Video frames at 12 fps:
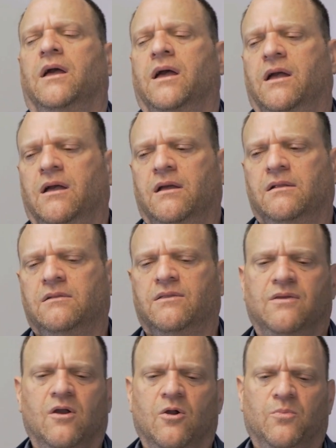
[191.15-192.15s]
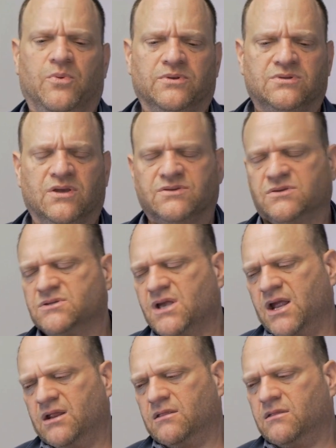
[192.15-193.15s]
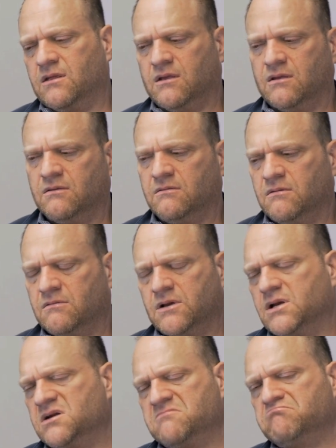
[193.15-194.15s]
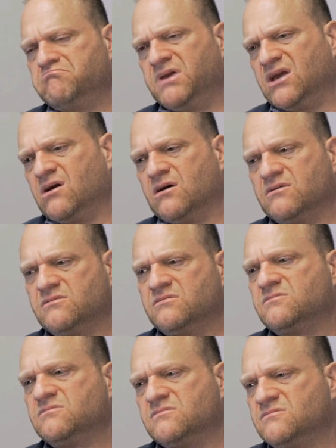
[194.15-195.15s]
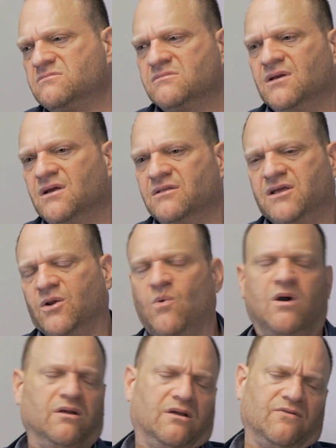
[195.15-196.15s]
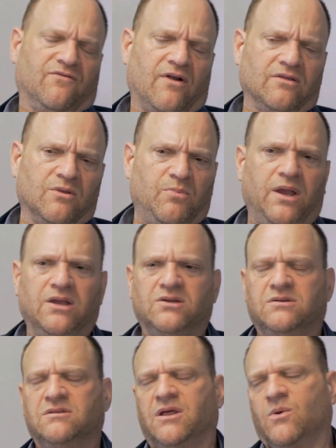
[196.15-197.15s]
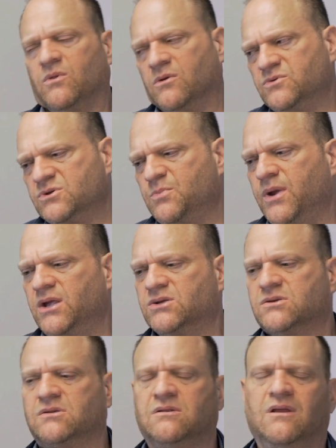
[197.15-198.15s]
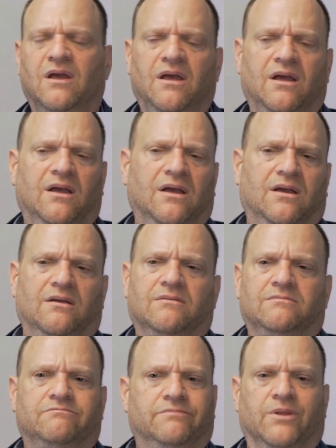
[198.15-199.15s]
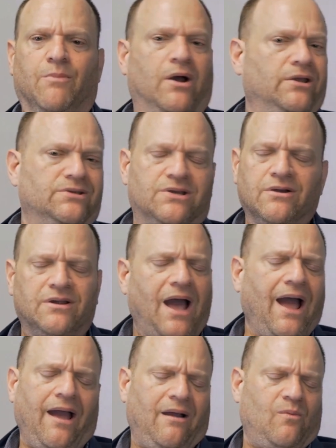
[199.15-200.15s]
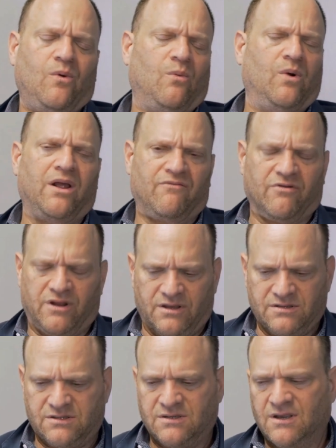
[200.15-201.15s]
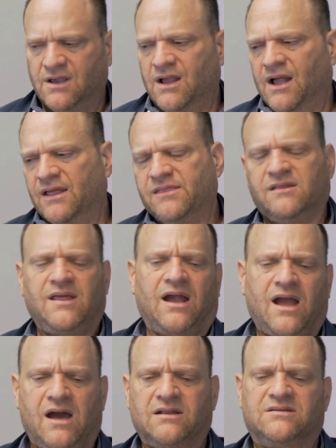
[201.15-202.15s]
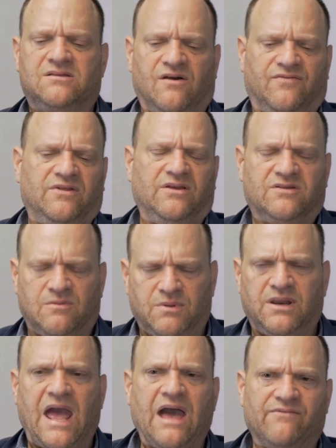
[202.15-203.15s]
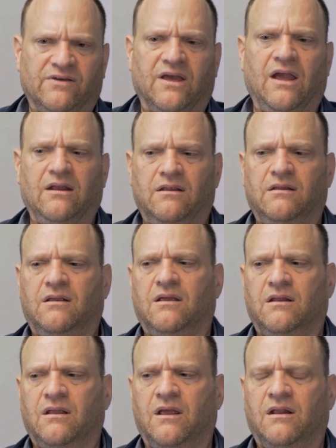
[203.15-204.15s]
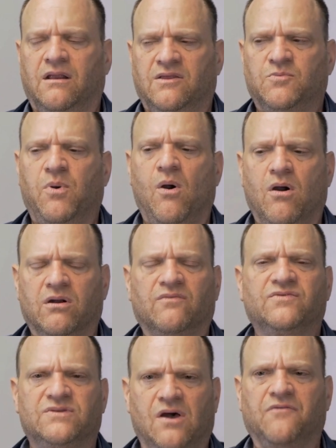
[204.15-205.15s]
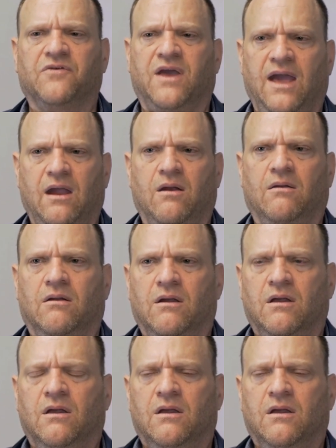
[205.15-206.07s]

and the therapist doesn't say anything um, because they don't want to confront the patient, they don't lose the patient the, money's good, I, whatever it is. I think that kind of stuff needs to be navigated, and, and it's part of self care.